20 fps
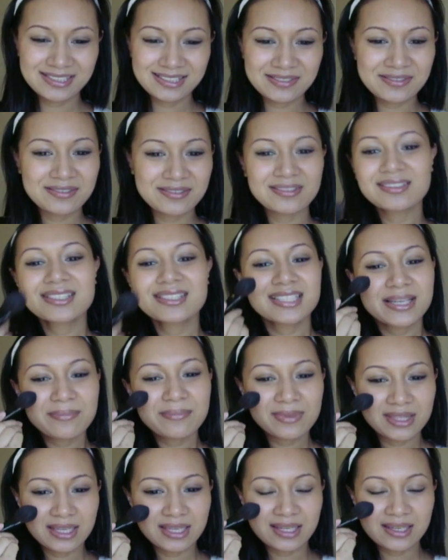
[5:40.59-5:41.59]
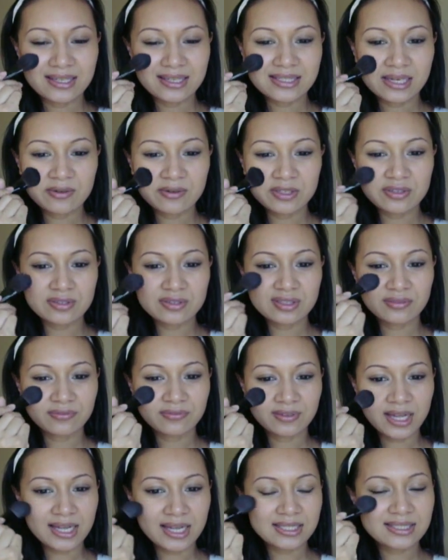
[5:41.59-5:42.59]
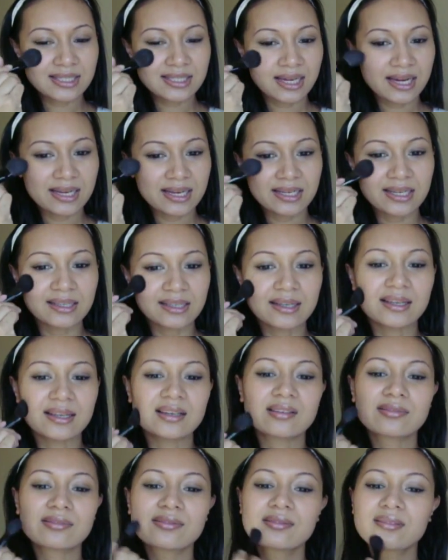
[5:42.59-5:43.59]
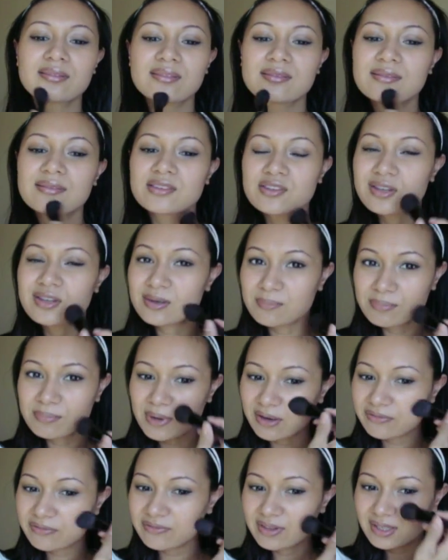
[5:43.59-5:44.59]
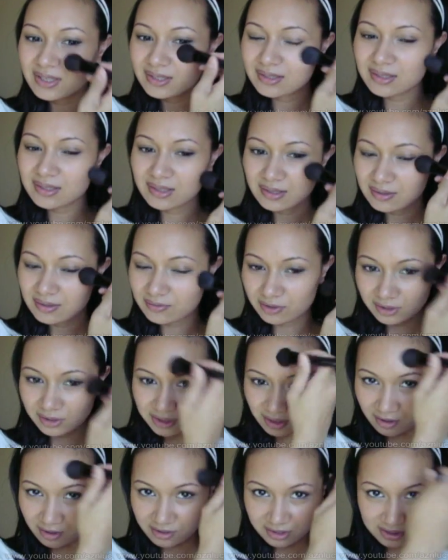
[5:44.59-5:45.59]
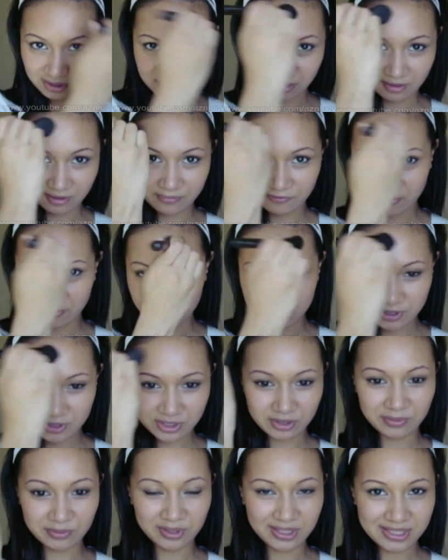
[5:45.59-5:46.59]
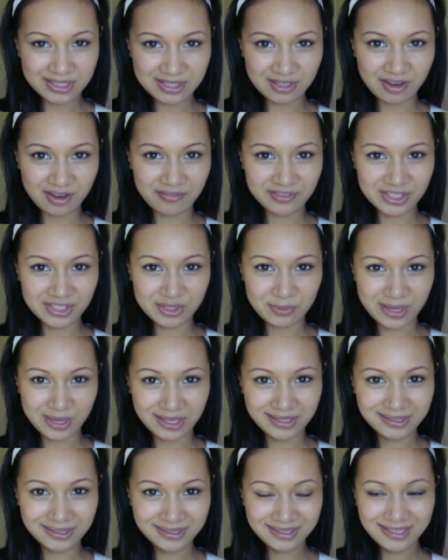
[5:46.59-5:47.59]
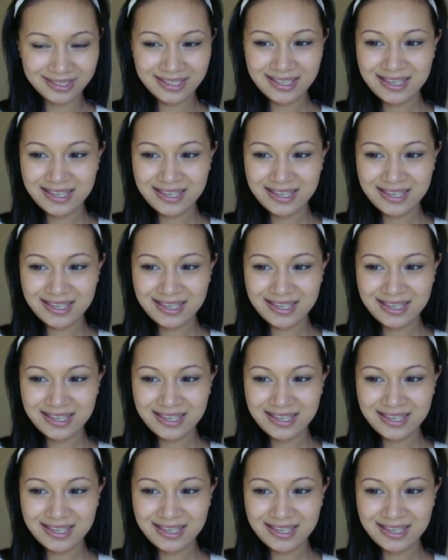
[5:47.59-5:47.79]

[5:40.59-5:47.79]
So same thing as I would use the flat side and kind of, you can buff it really hard. The fibers are really soft as well.